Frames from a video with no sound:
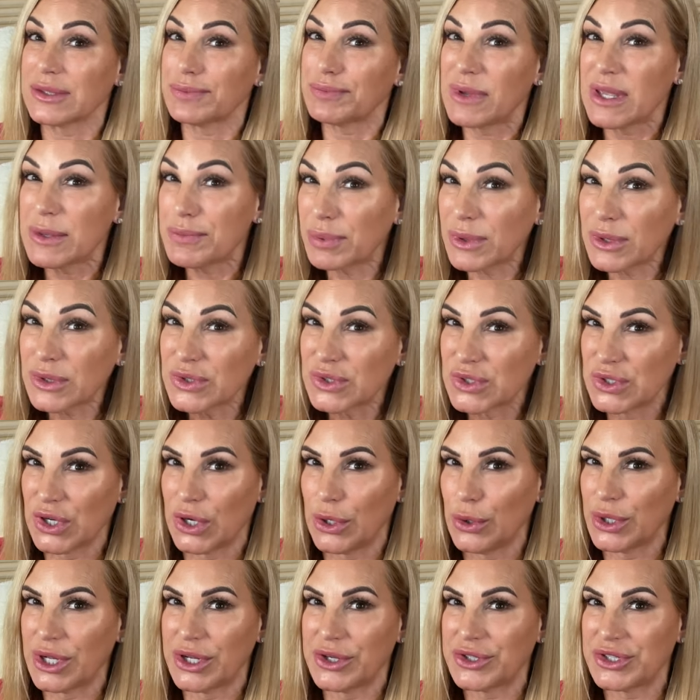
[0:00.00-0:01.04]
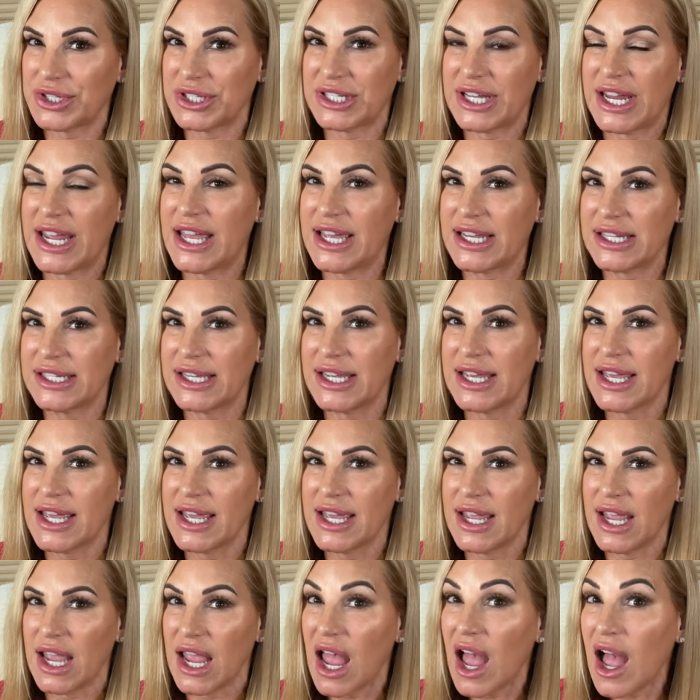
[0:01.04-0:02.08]
People don't understand
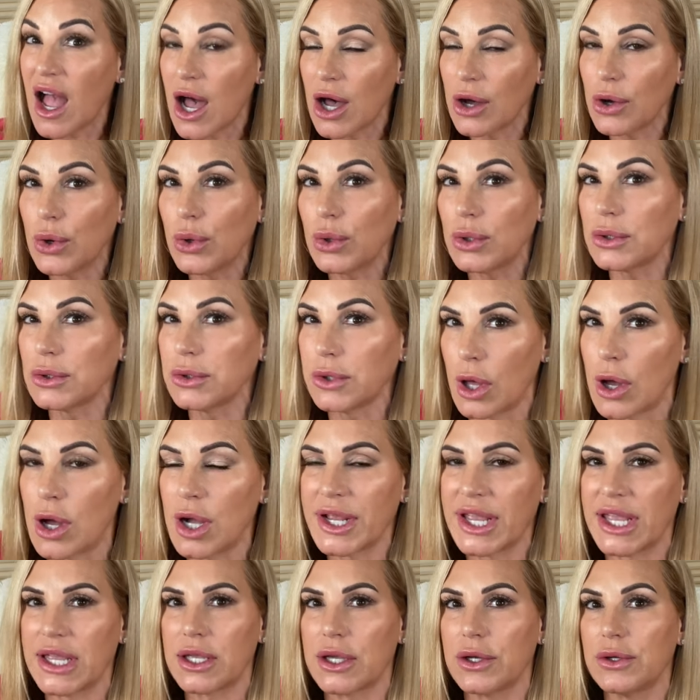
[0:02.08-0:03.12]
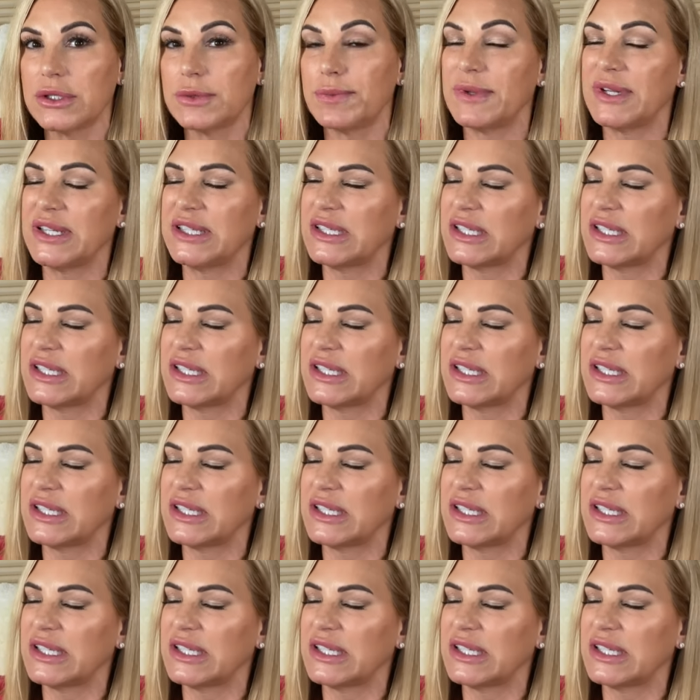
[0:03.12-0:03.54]
how long it goes, but it's